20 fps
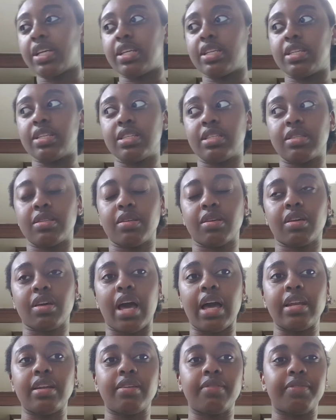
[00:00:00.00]
is
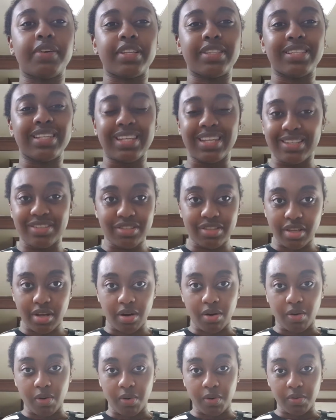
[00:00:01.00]
kind of a to each
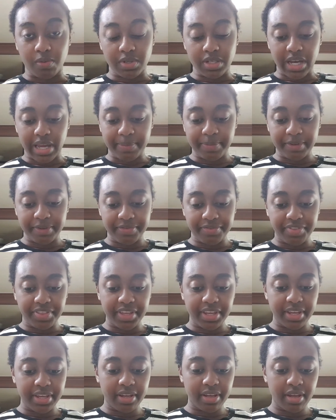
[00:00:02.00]
their own type of
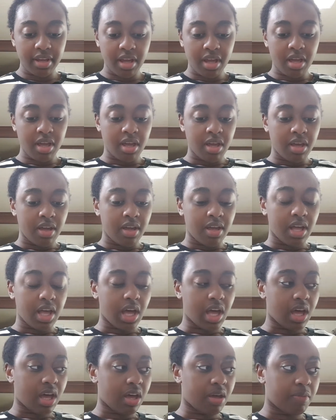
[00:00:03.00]
thing
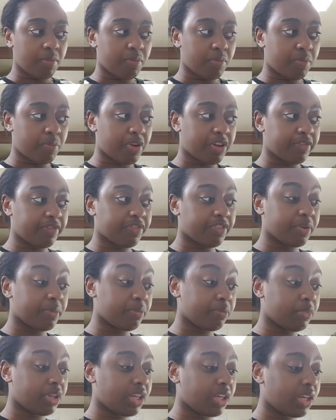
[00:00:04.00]
um but for
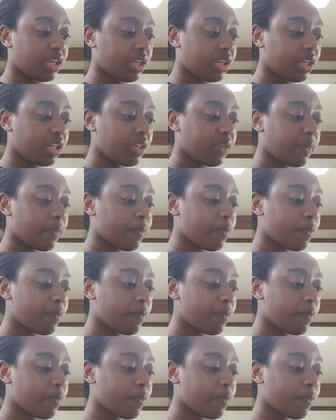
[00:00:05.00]
me